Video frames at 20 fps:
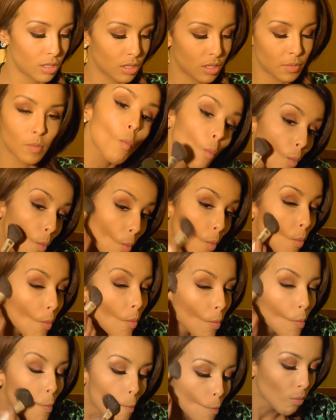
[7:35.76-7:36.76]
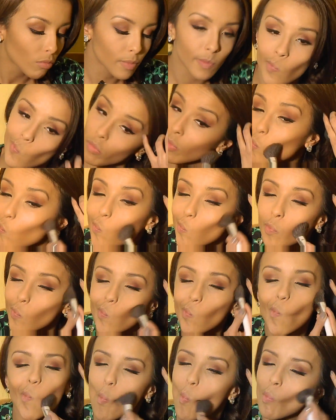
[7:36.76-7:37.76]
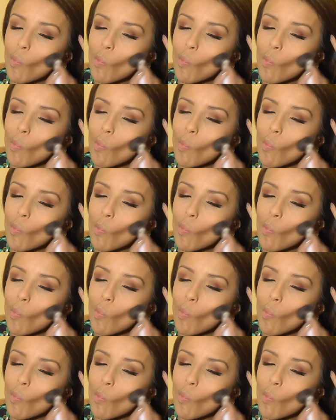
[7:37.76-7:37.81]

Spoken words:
the color The High Dive